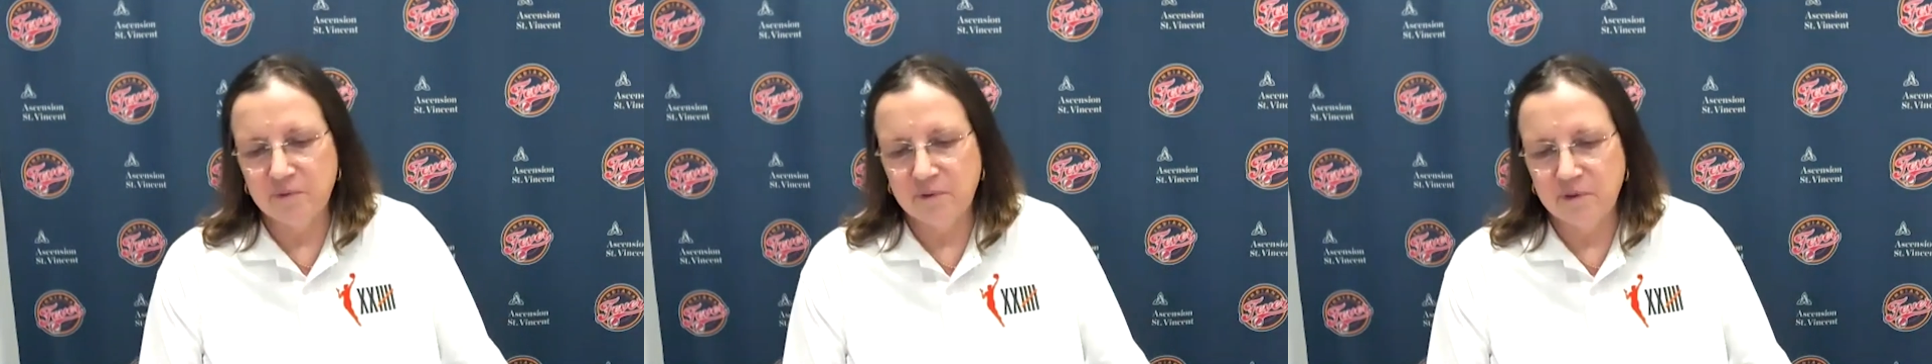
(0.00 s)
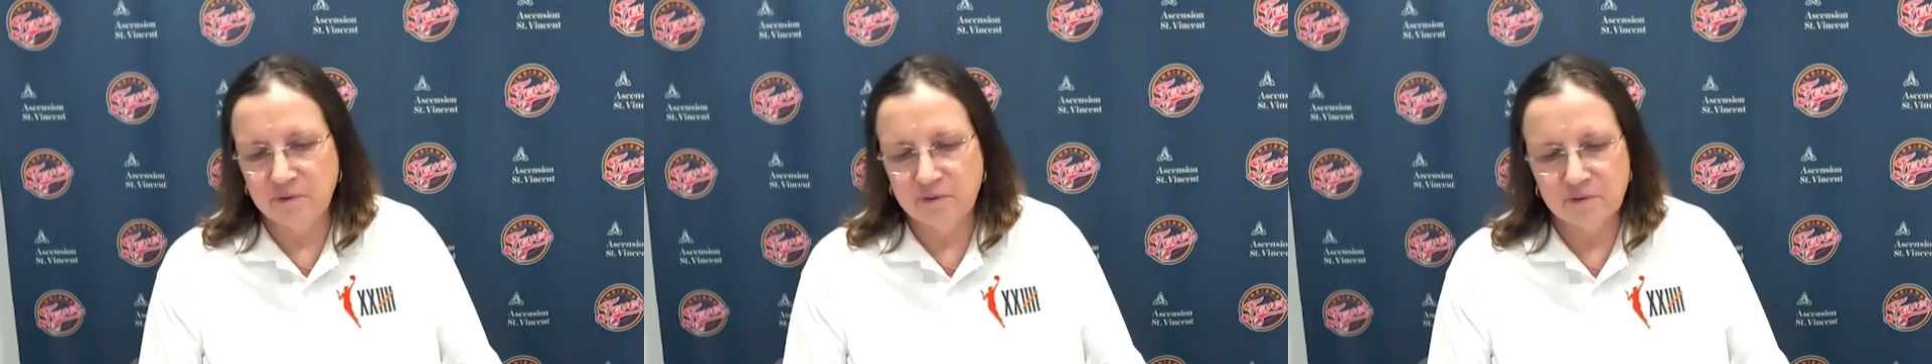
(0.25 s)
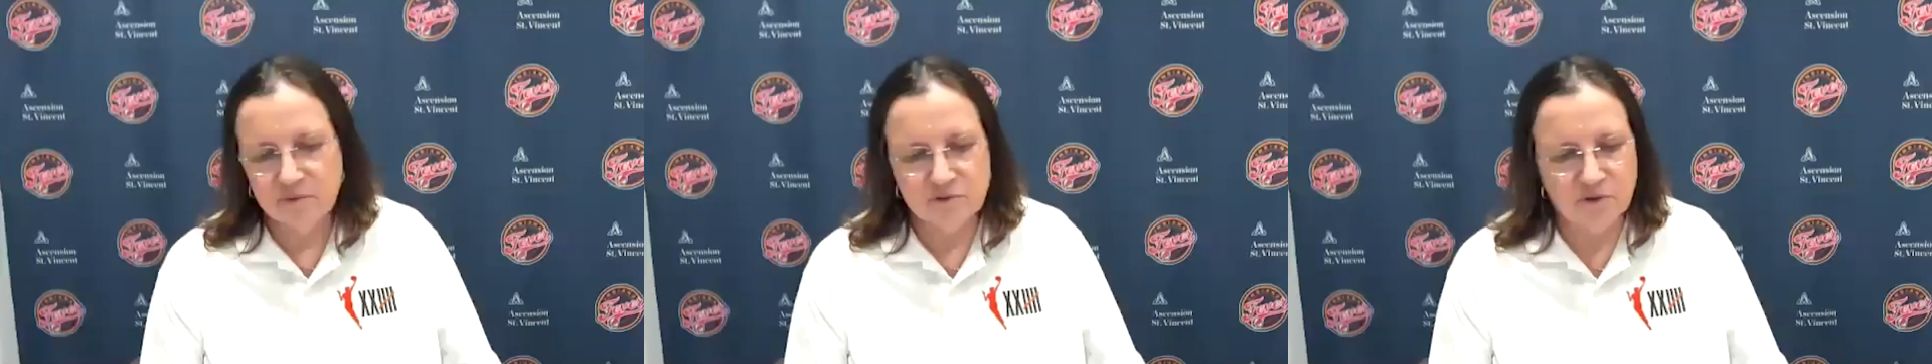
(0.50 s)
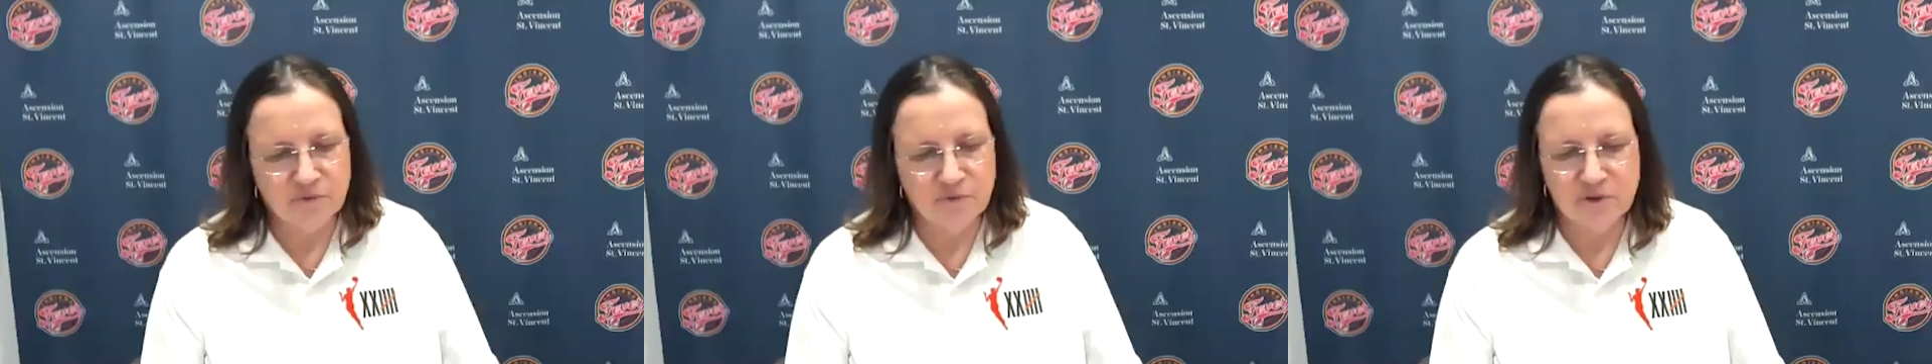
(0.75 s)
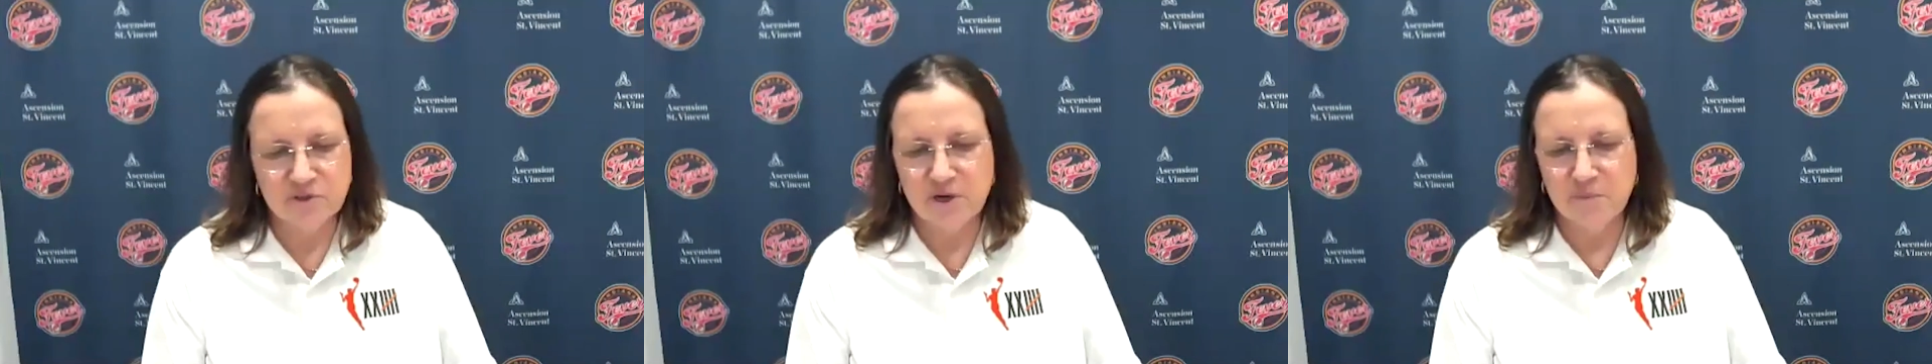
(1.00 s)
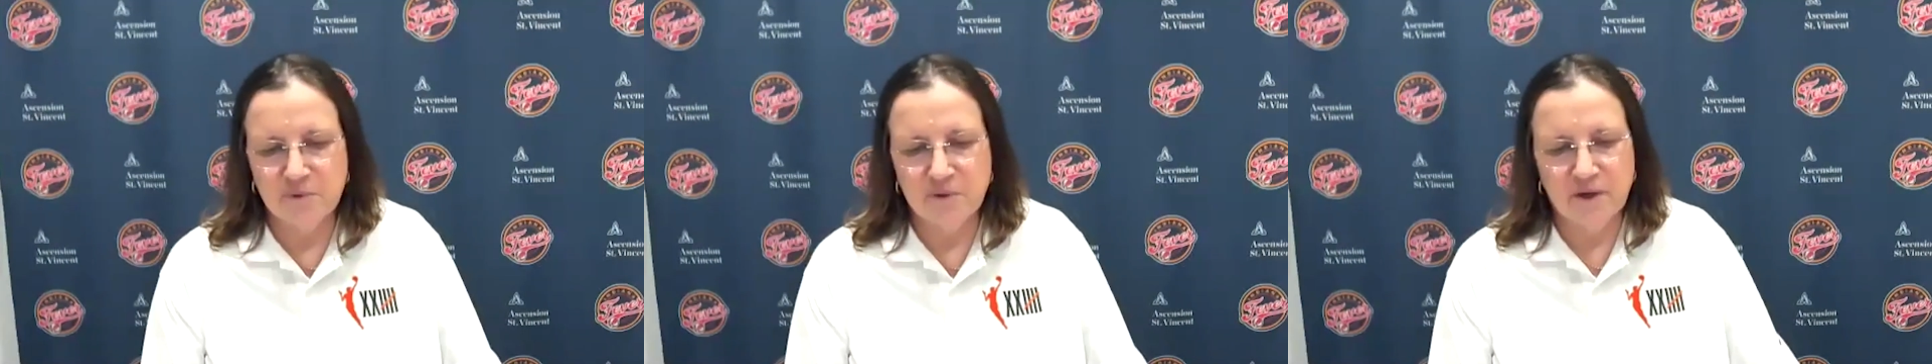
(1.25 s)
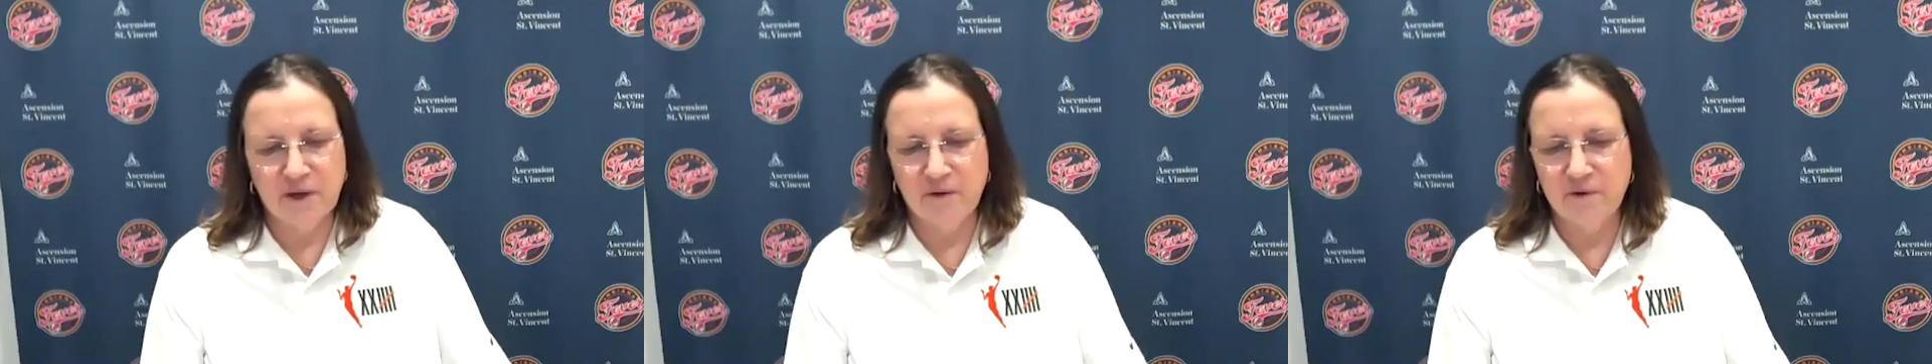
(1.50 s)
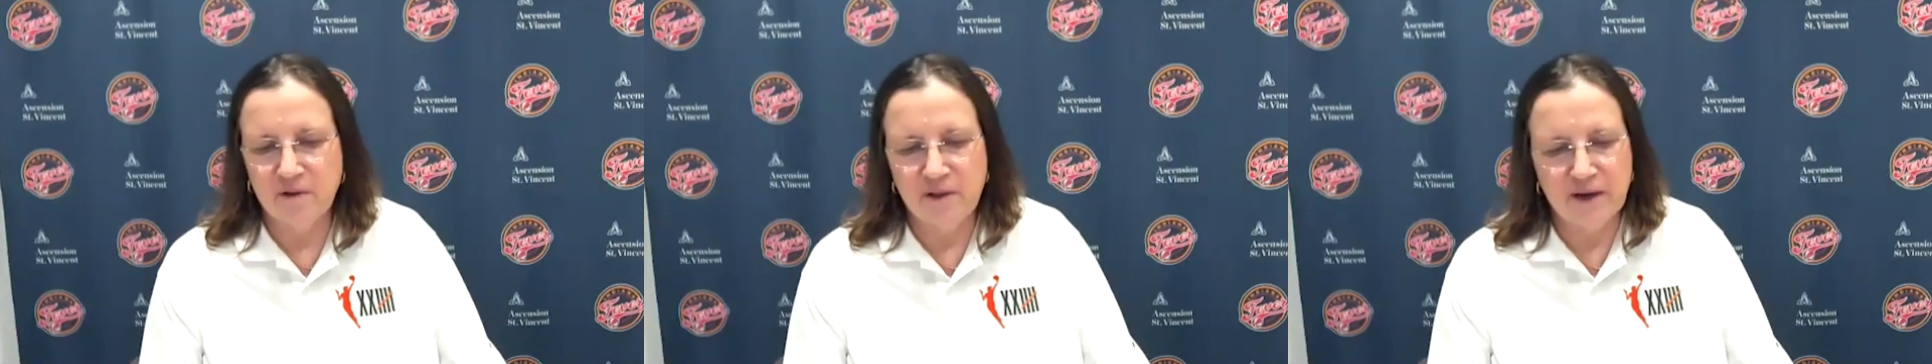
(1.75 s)
And so, for example, like
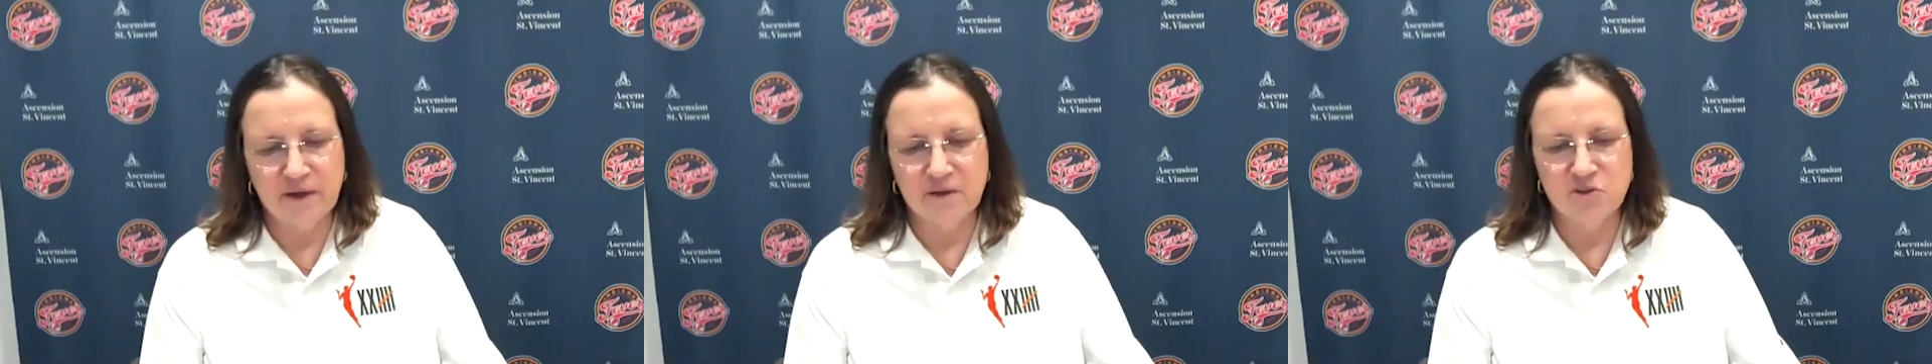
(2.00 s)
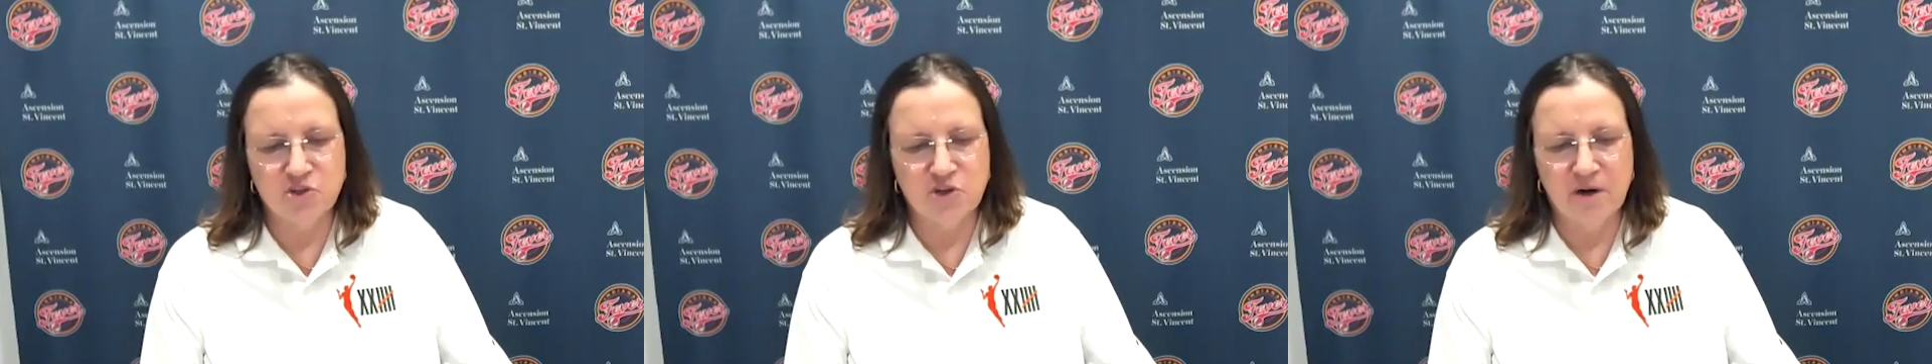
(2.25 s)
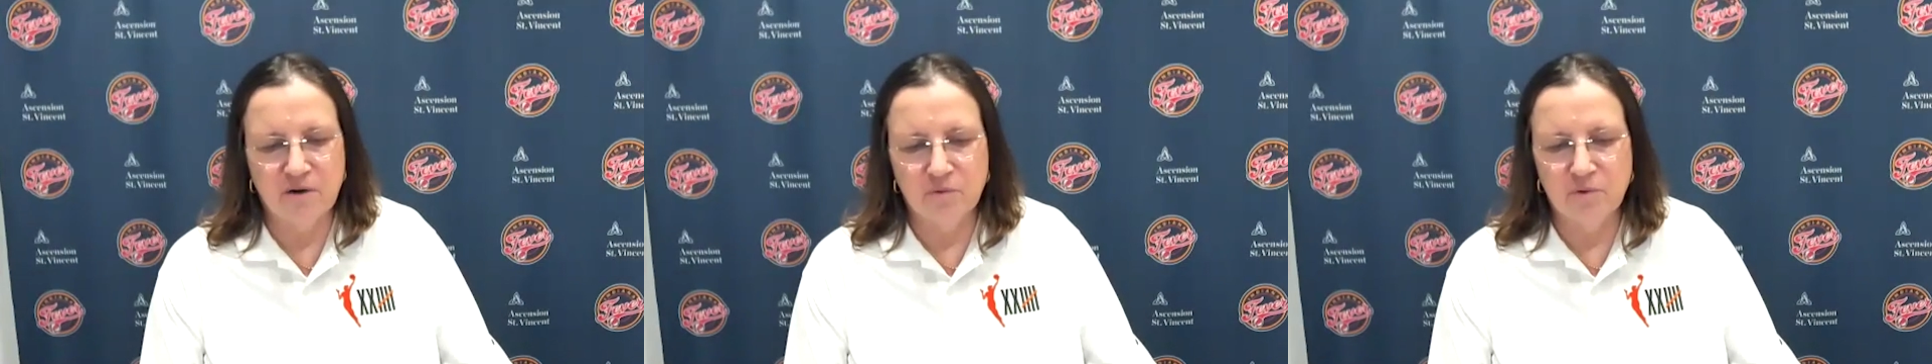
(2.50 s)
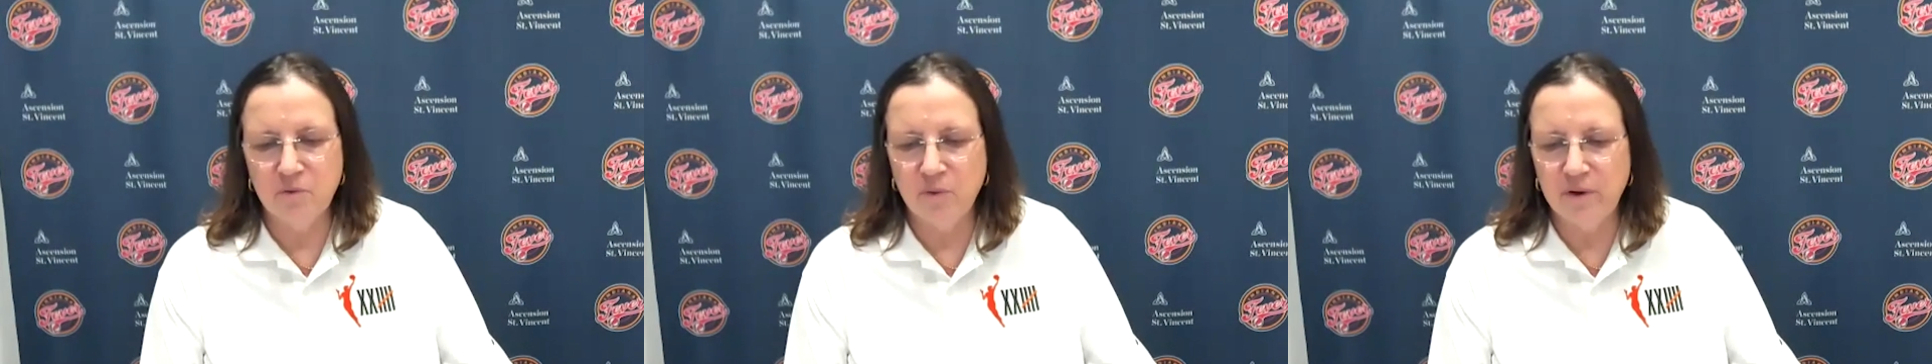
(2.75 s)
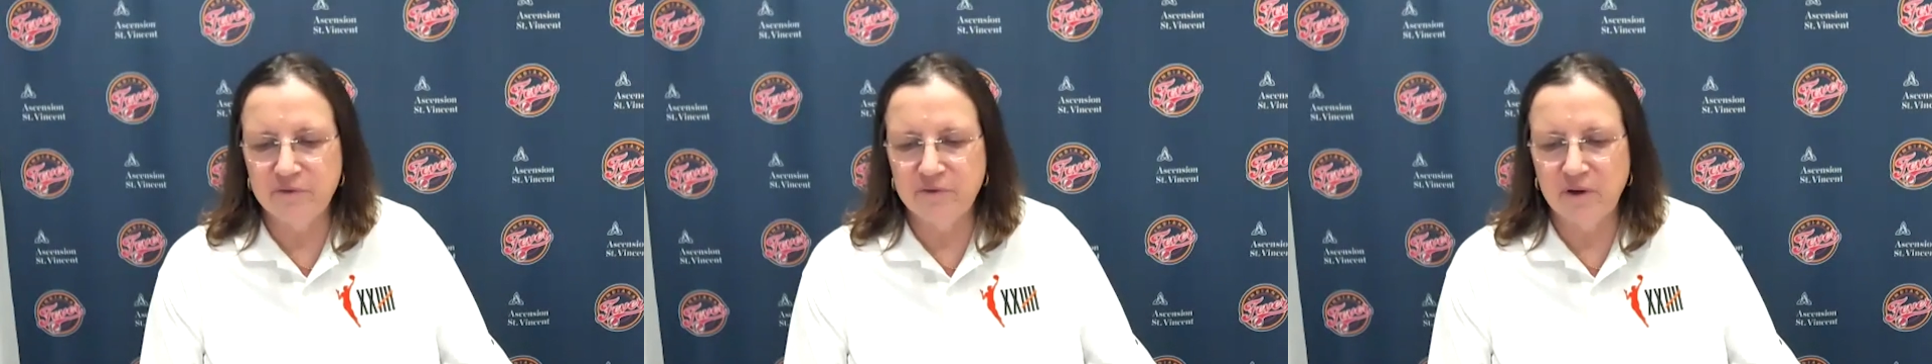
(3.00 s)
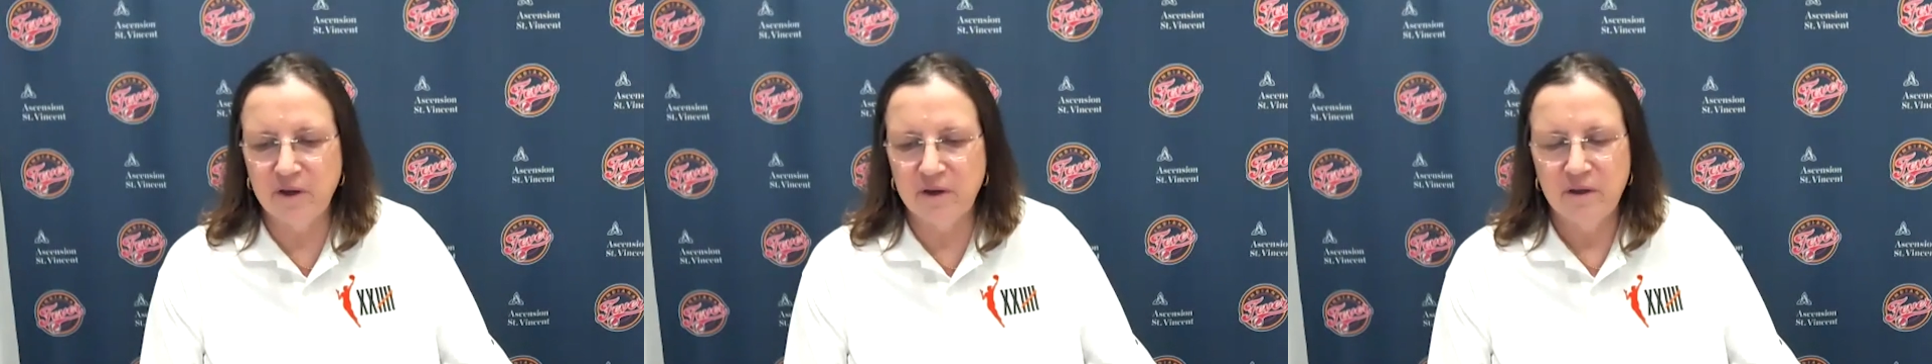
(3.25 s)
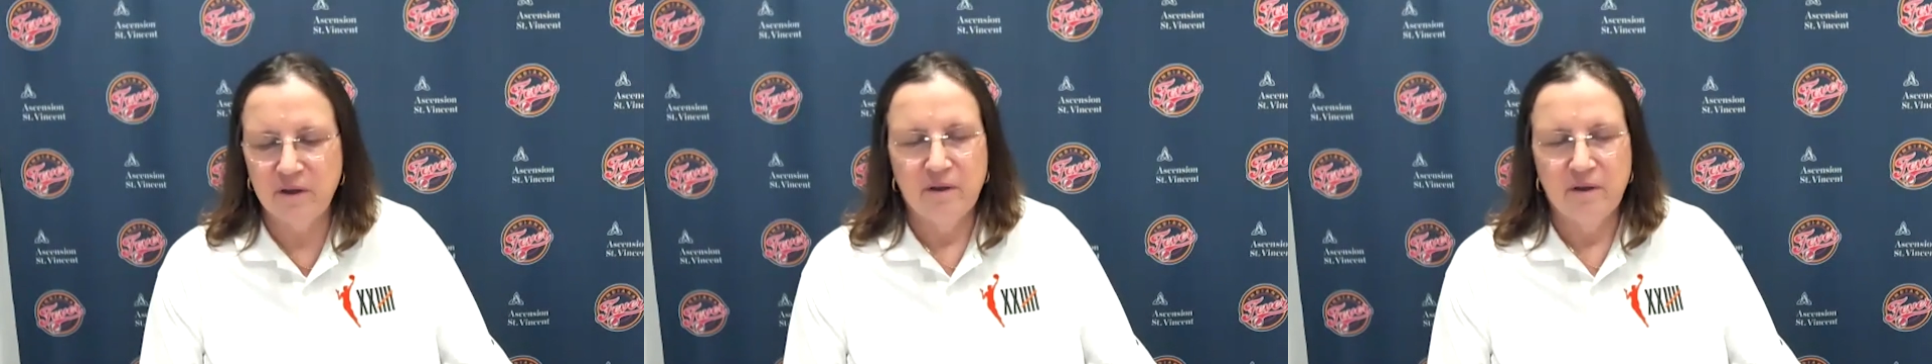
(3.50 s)
Ariel Atkins shot it really well today.